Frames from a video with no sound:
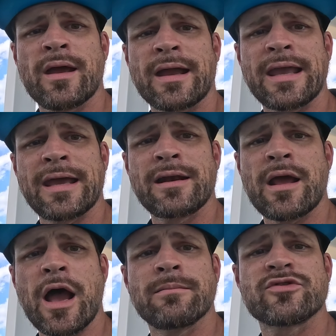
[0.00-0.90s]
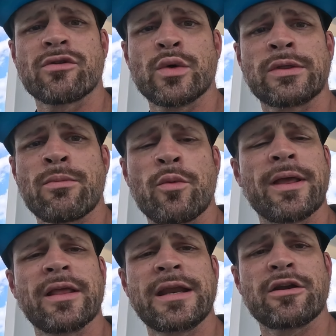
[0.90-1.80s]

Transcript: again, I'm Drew with Mobility